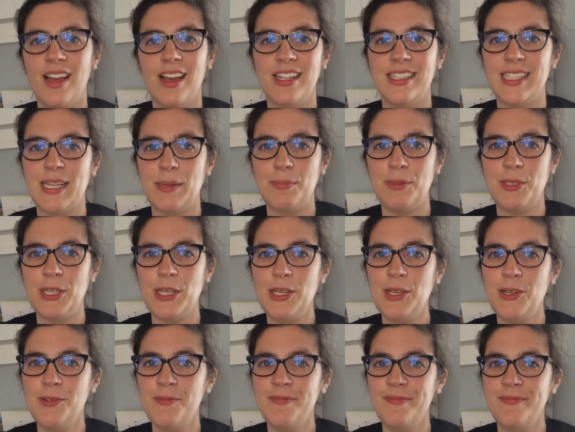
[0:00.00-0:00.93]
It's up to
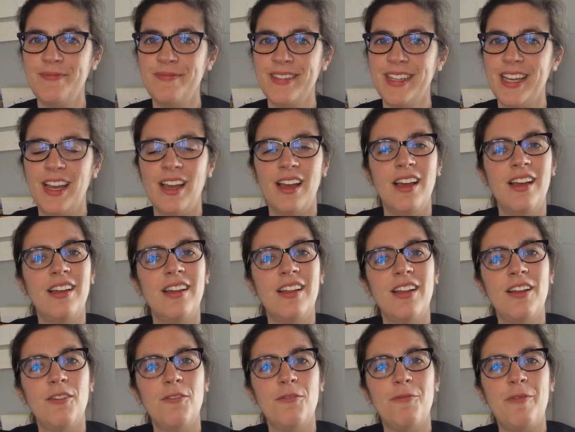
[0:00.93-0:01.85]
you.
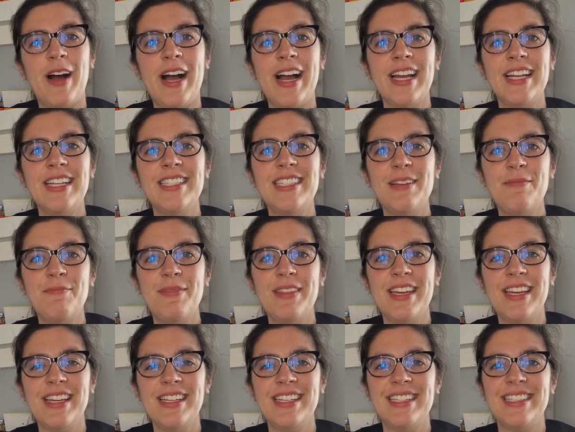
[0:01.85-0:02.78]
Find
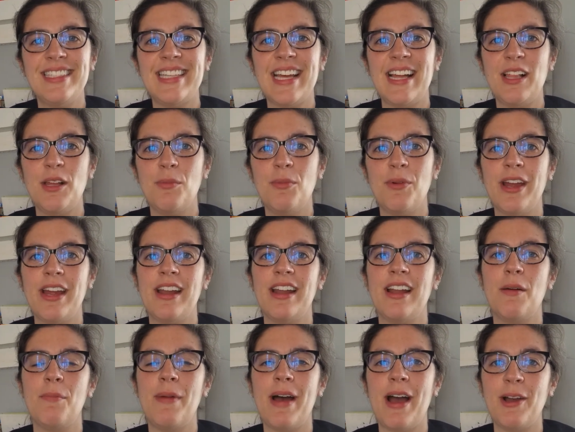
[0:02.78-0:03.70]
something to celebrate
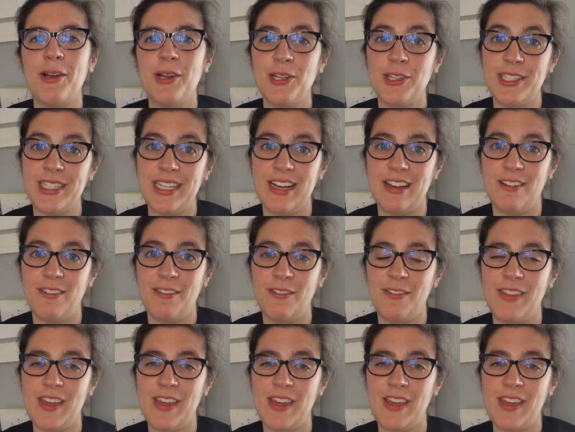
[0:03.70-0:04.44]
about yourself